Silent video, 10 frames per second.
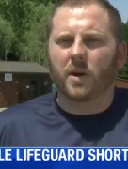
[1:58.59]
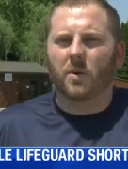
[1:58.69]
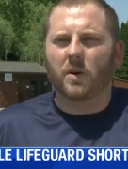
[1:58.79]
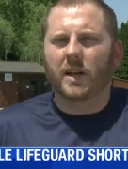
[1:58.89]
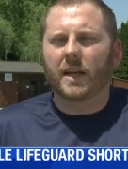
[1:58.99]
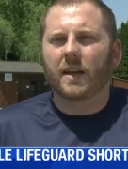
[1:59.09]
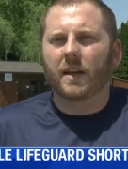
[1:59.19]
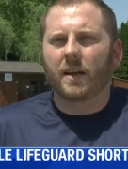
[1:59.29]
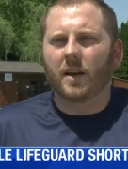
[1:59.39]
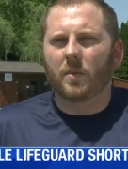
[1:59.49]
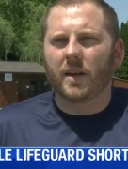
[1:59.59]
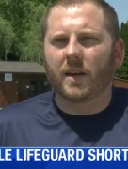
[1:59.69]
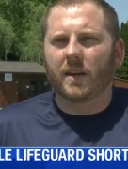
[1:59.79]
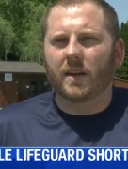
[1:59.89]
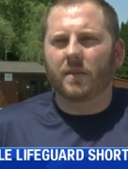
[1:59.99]
priority, um,
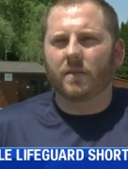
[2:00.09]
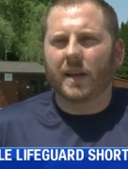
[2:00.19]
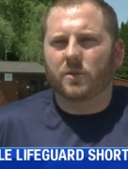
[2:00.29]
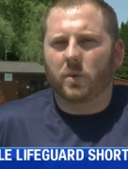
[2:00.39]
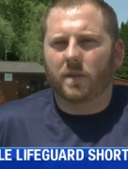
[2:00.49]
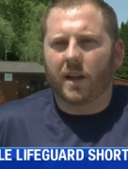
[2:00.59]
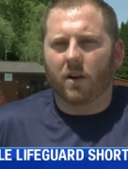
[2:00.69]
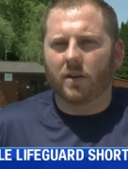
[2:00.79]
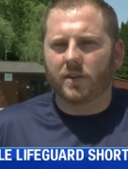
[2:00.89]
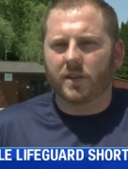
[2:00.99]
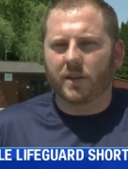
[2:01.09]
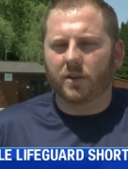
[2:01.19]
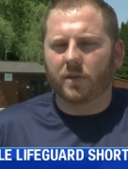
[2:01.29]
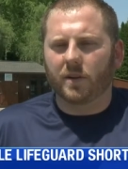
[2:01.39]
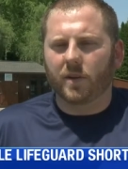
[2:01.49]
and, and, that's what they are. Is they, you
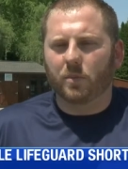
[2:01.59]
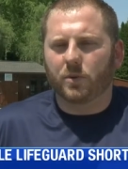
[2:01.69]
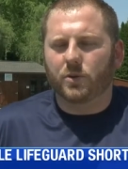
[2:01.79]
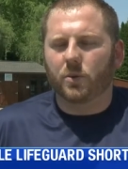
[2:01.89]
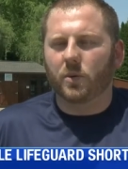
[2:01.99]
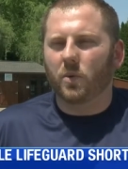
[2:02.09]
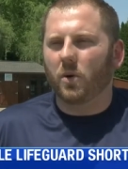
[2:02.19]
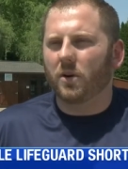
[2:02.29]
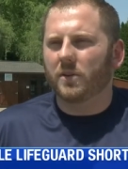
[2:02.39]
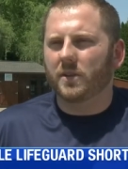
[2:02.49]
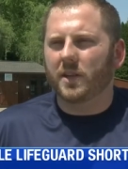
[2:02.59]
know they, they patrol in the water to